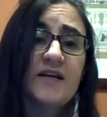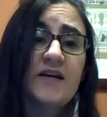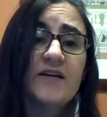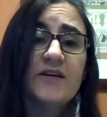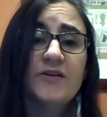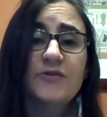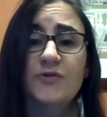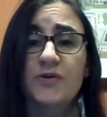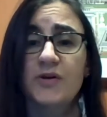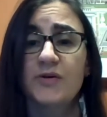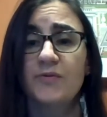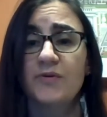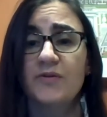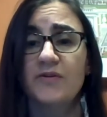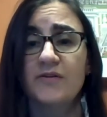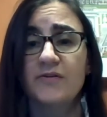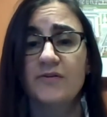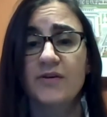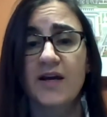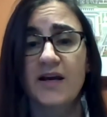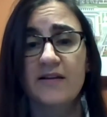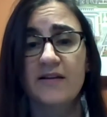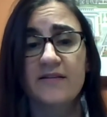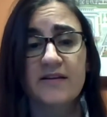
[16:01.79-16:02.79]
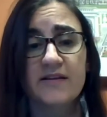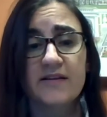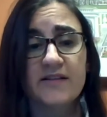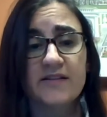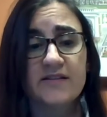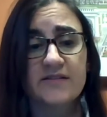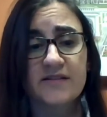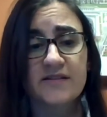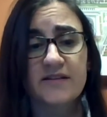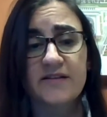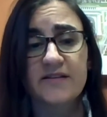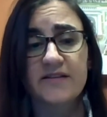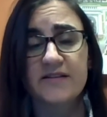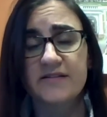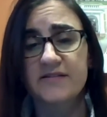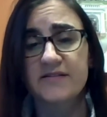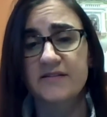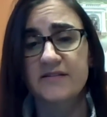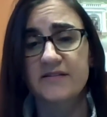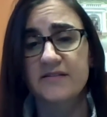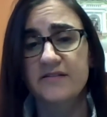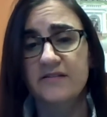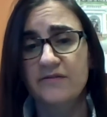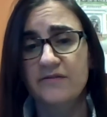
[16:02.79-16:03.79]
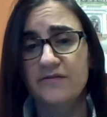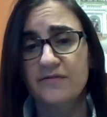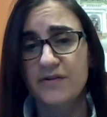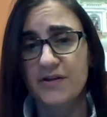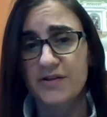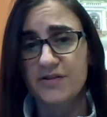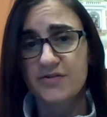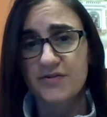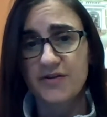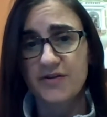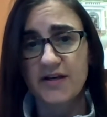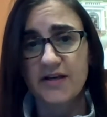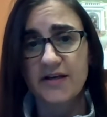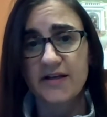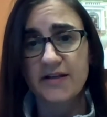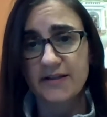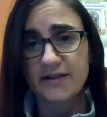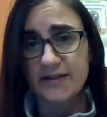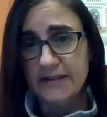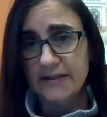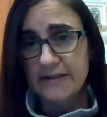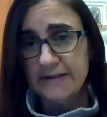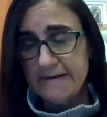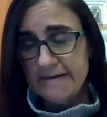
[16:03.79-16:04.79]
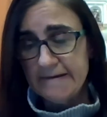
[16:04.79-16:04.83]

I agree with you, Kathleen. It is a little frustrating.